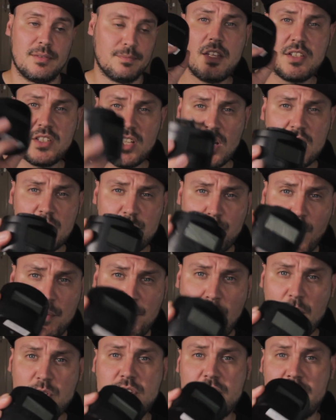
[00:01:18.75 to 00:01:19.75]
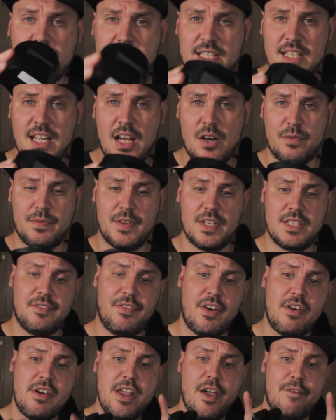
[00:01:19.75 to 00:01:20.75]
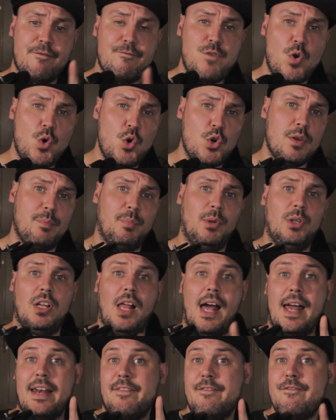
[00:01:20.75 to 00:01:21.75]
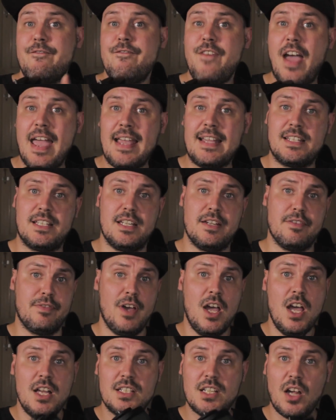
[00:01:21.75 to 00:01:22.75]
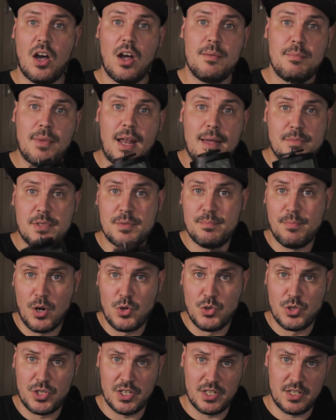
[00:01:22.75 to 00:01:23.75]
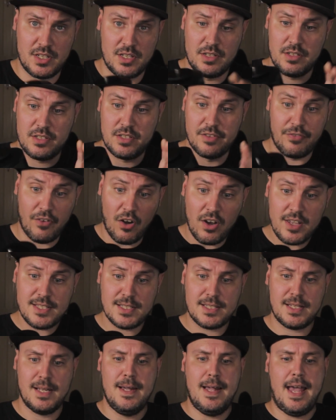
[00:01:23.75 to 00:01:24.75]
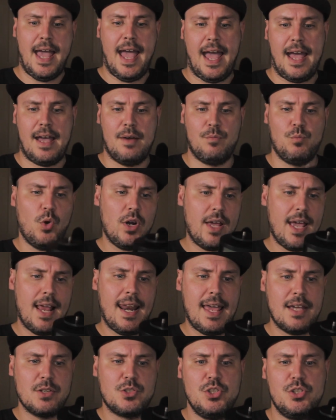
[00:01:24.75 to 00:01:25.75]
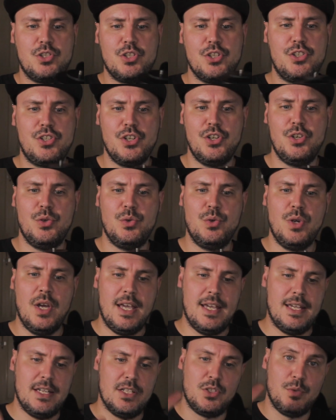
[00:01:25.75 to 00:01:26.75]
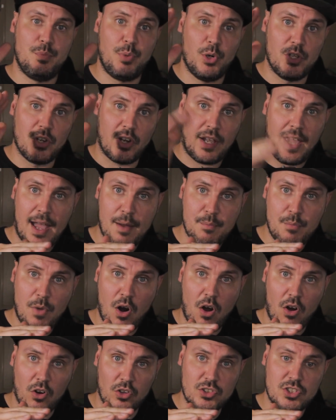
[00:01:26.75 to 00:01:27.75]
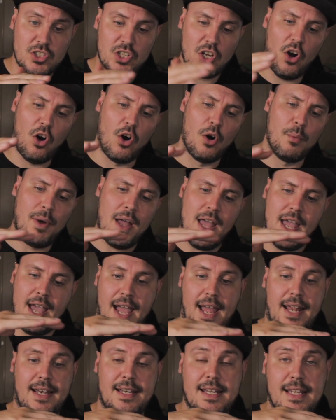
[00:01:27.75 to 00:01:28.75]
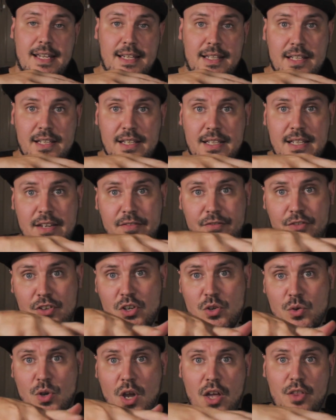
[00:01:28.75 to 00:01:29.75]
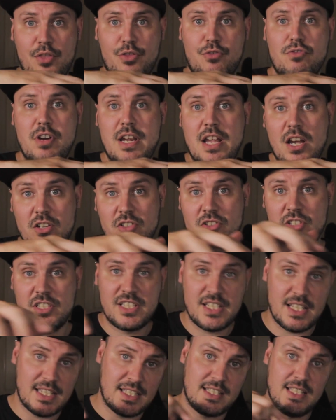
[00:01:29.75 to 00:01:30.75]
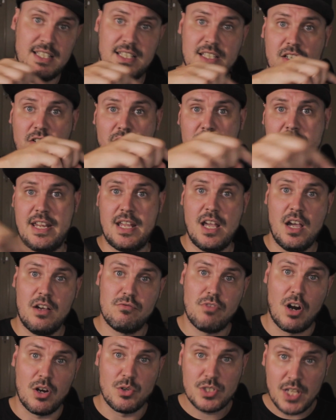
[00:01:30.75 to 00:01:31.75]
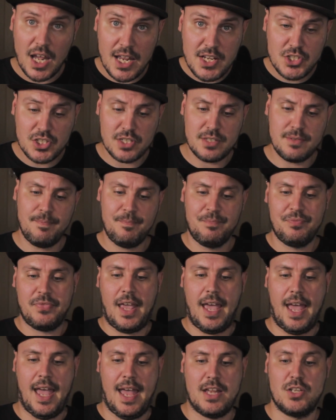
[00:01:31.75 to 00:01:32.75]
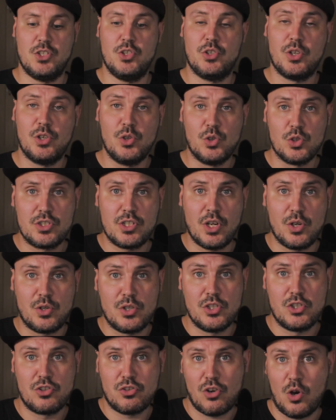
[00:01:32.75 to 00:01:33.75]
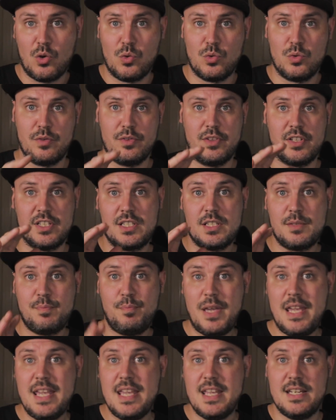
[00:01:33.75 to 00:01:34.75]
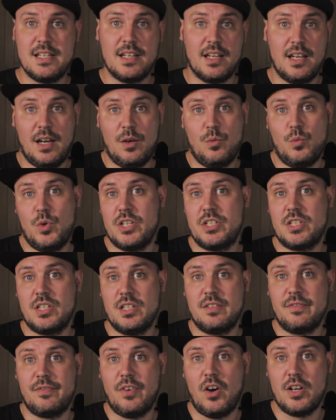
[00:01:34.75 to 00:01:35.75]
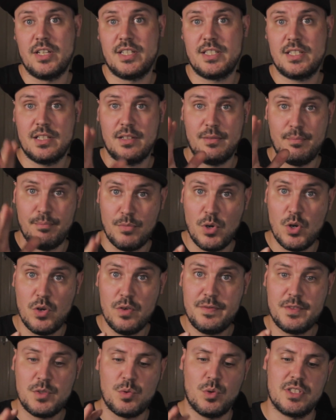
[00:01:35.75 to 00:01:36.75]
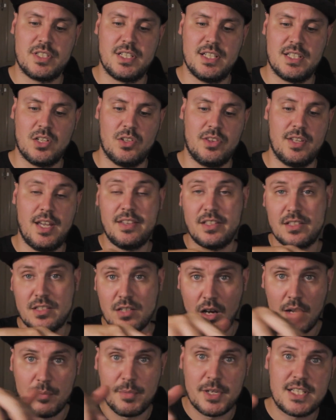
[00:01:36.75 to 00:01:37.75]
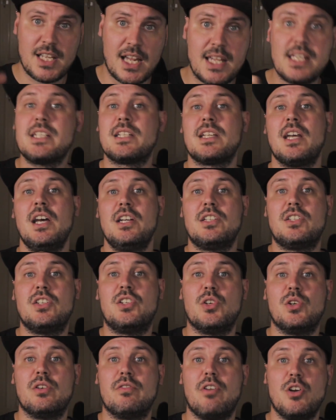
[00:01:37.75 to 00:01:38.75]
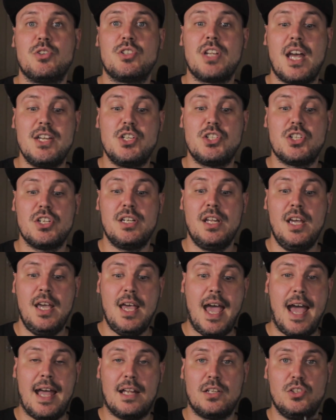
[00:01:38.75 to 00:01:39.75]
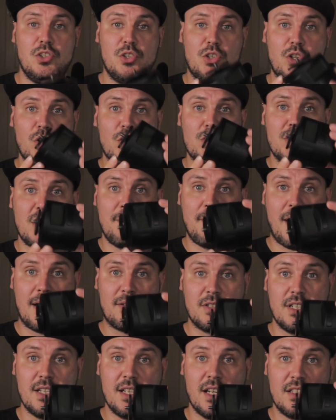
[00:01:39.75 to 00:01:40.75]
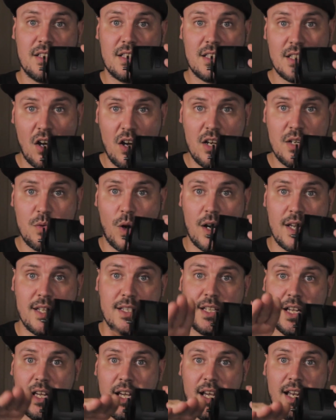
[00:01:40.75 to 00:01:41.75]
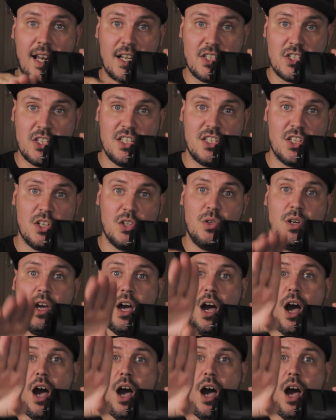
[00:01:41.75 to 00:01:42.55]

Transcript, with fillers: The TurnsPro motor itself is a very affordable and effective time-lapse motion device, and what it allows you to do is you put your camera on top and it can give you three hundred sixty degree rotation, and you can also control the speed at which the device moves once it's on there, the time it takes to do a rotation, and you can also mount it sideways and actually do